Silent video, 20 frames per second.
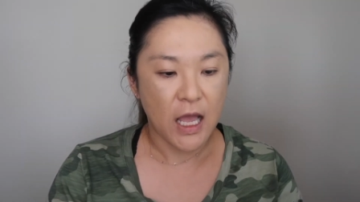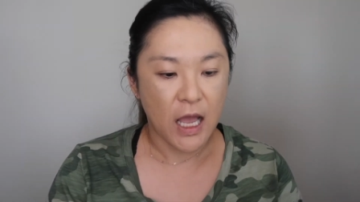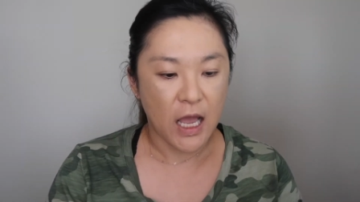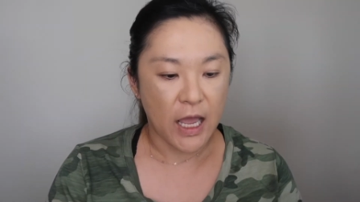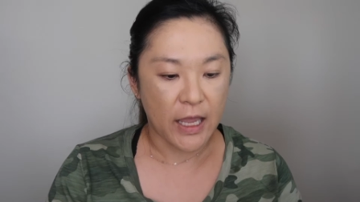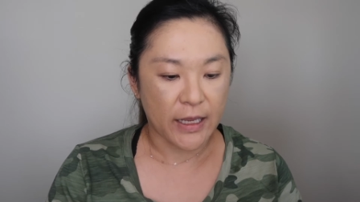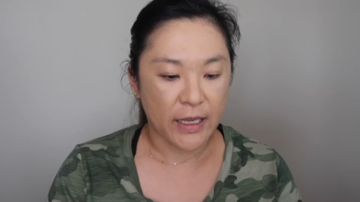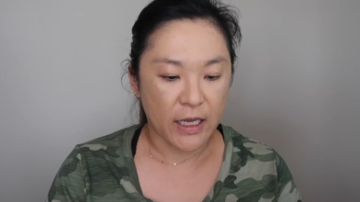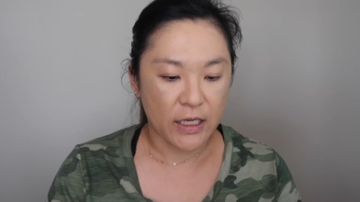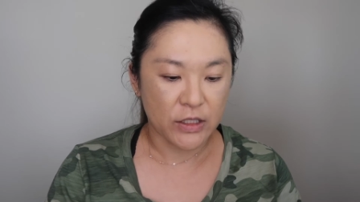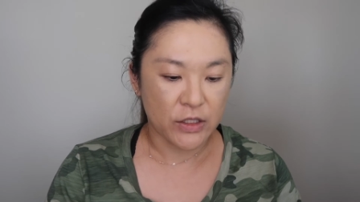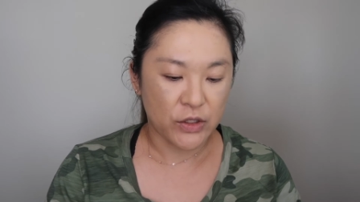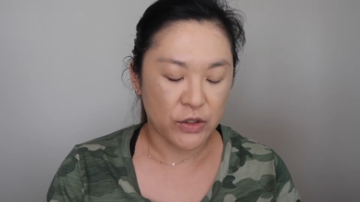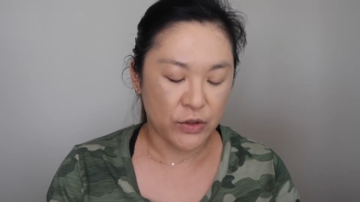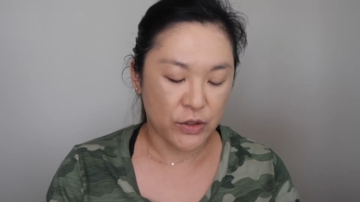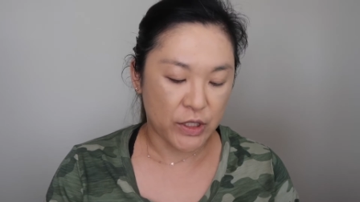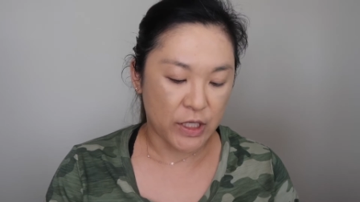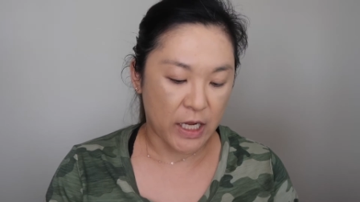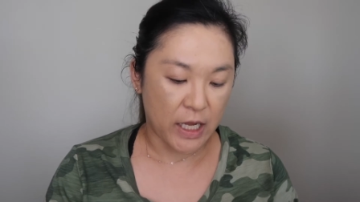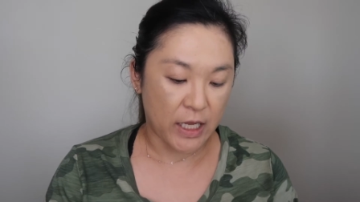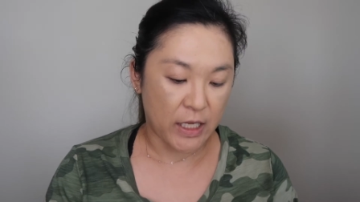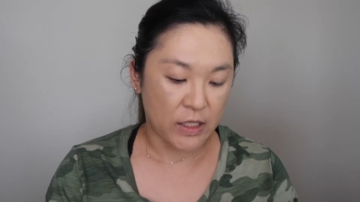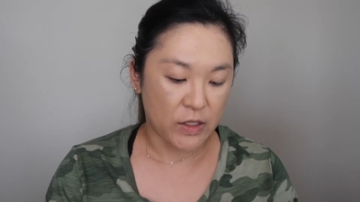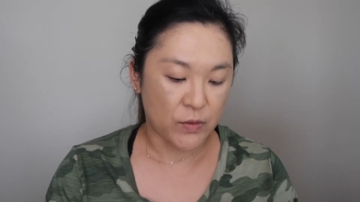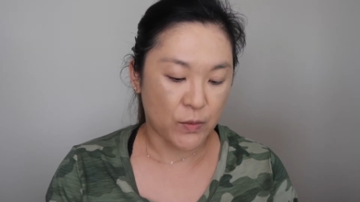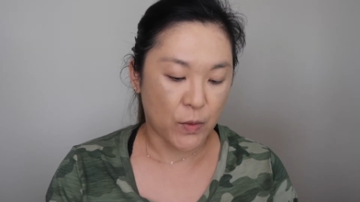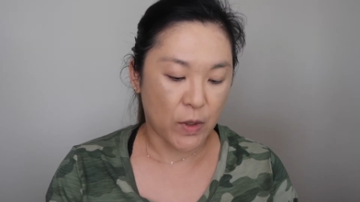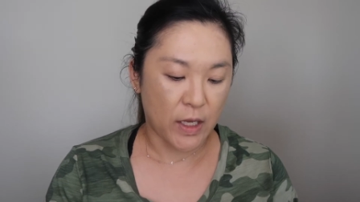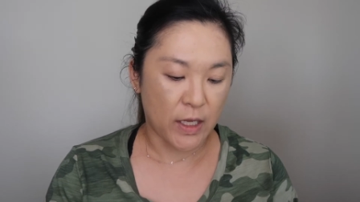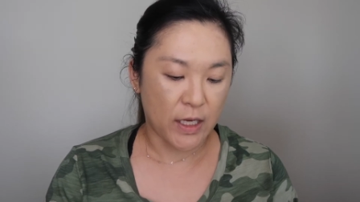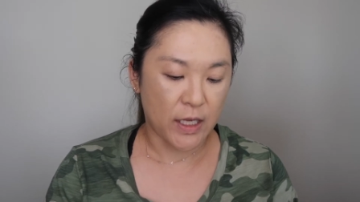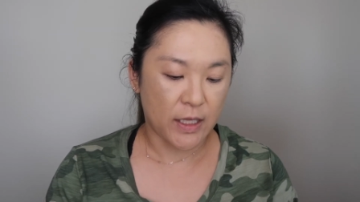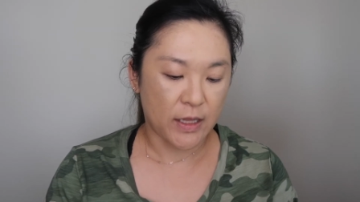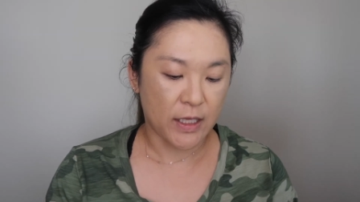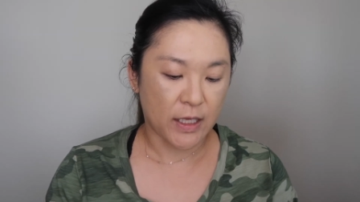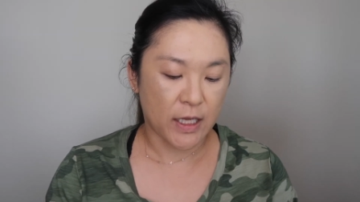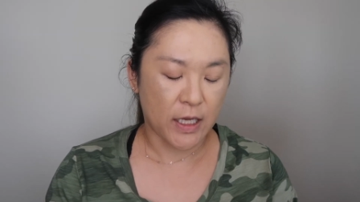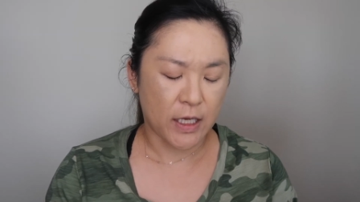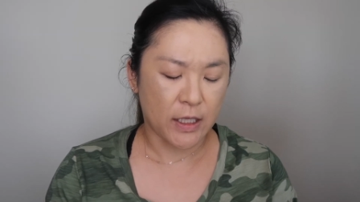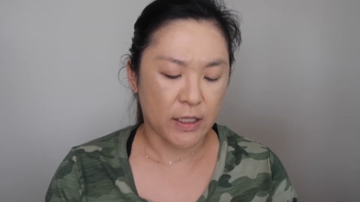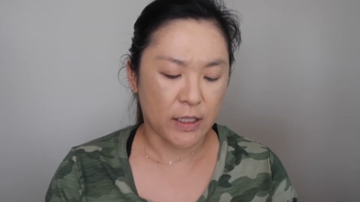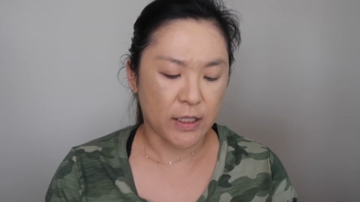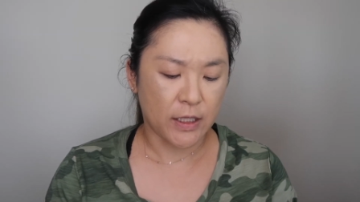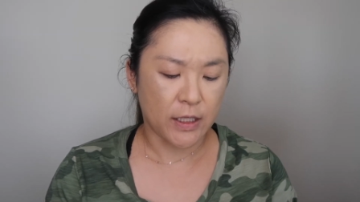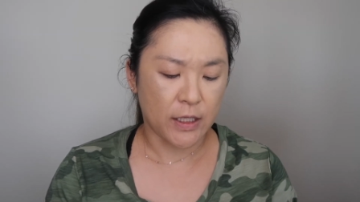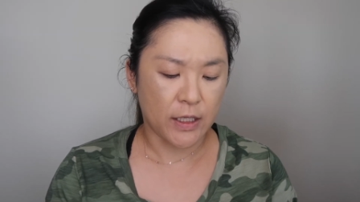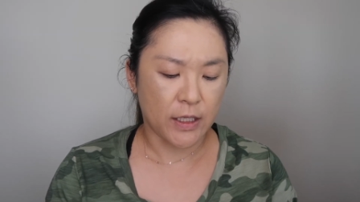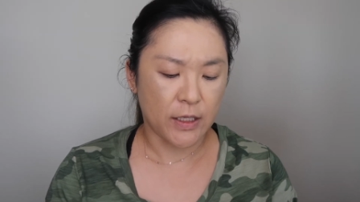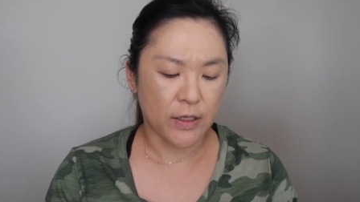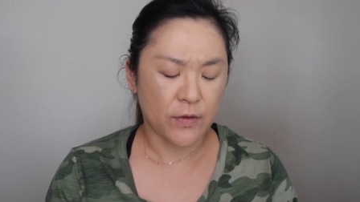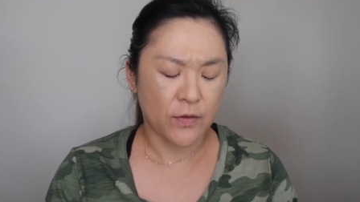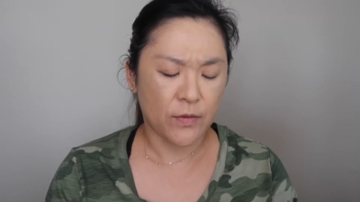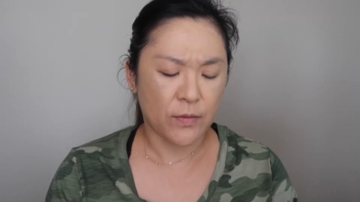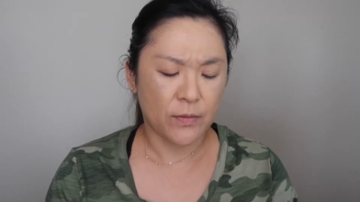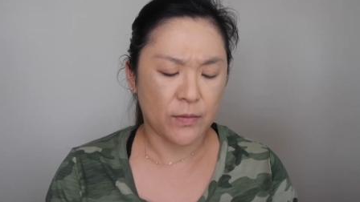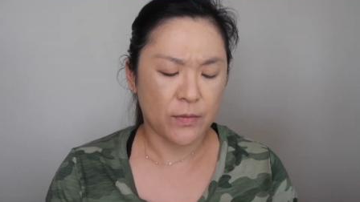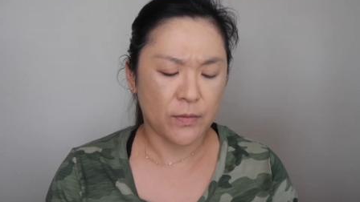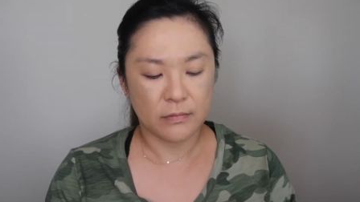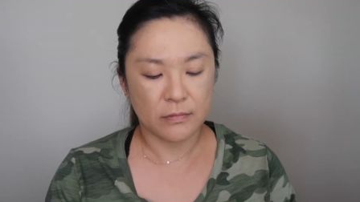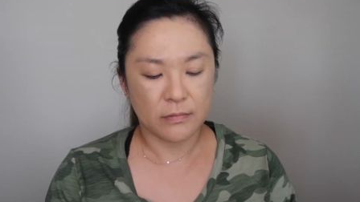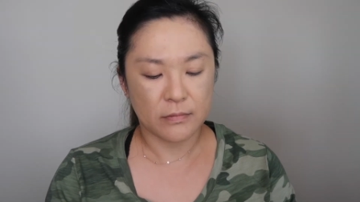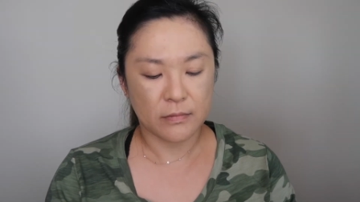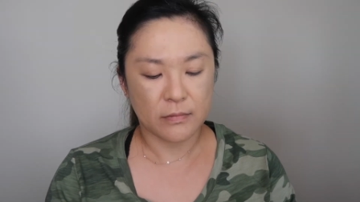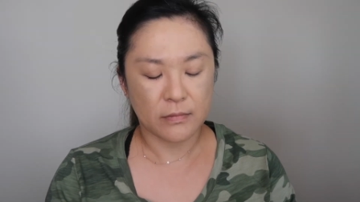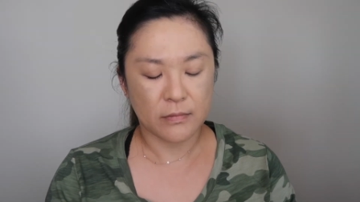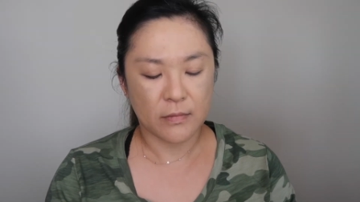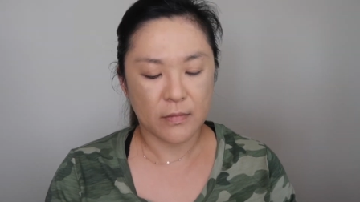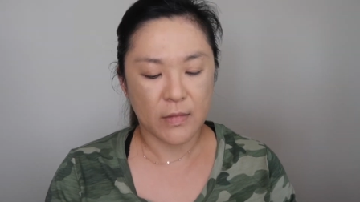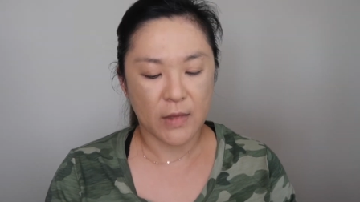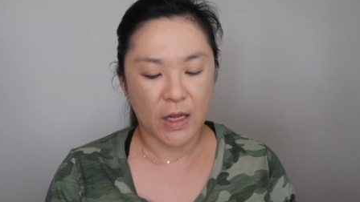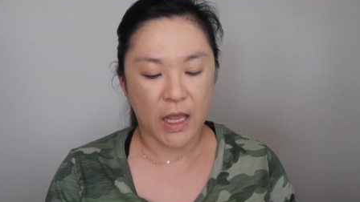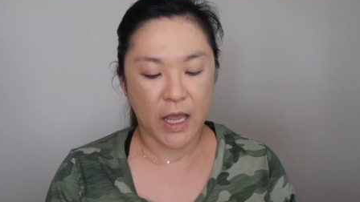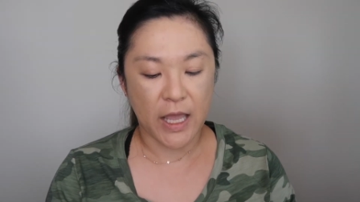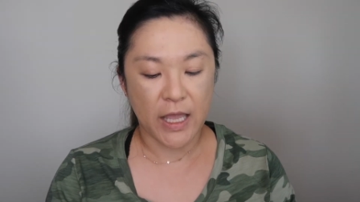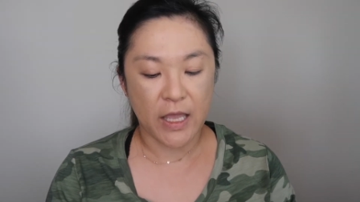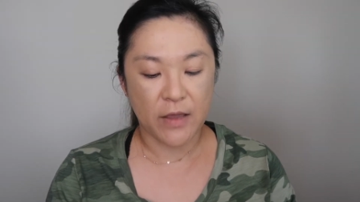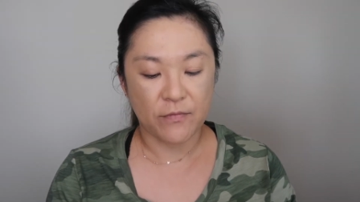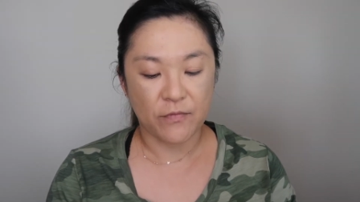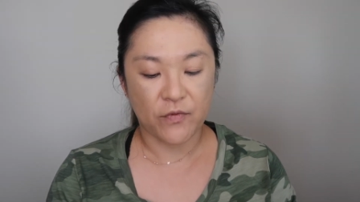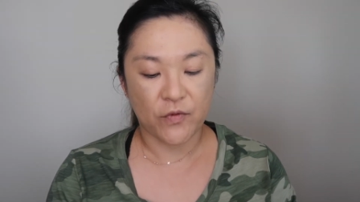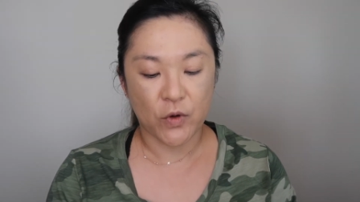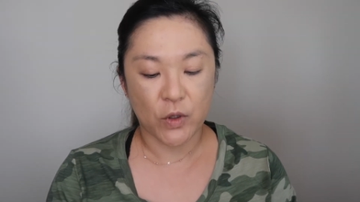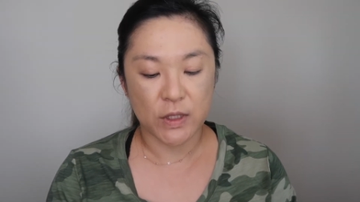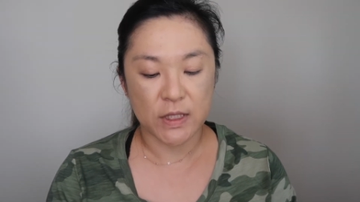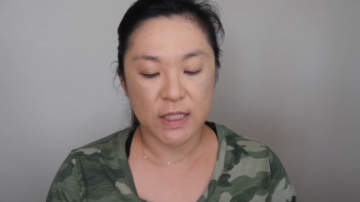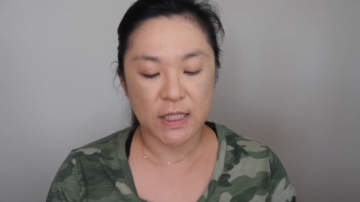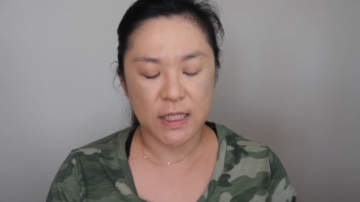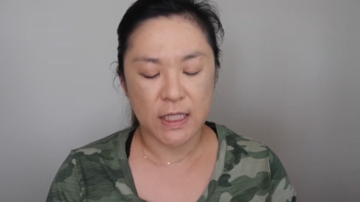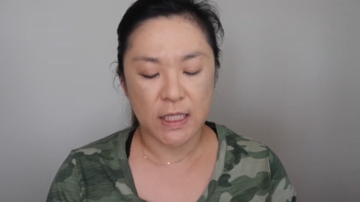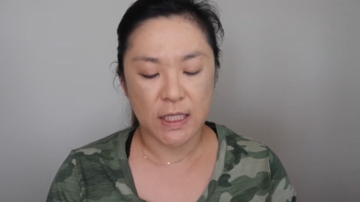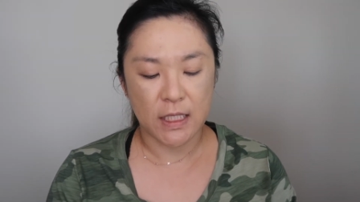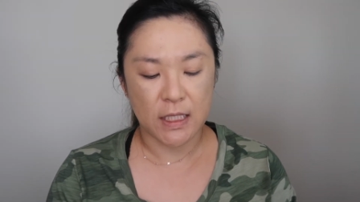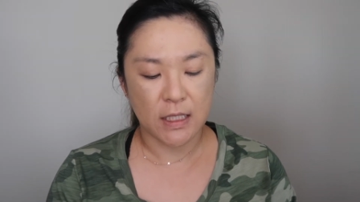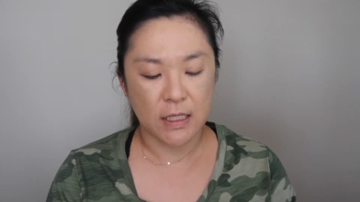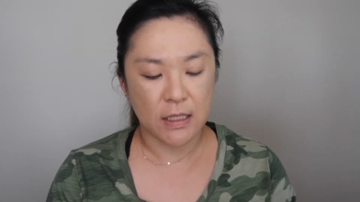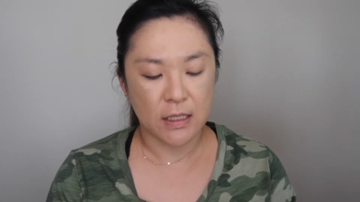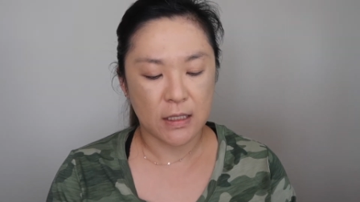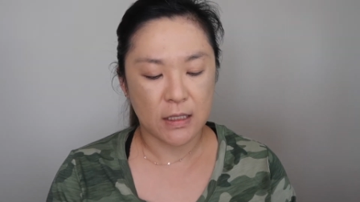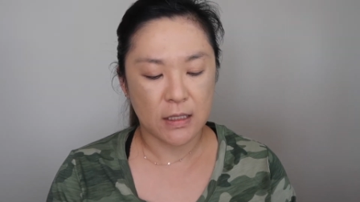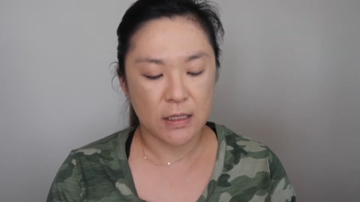I got two shades, one in the color LM14,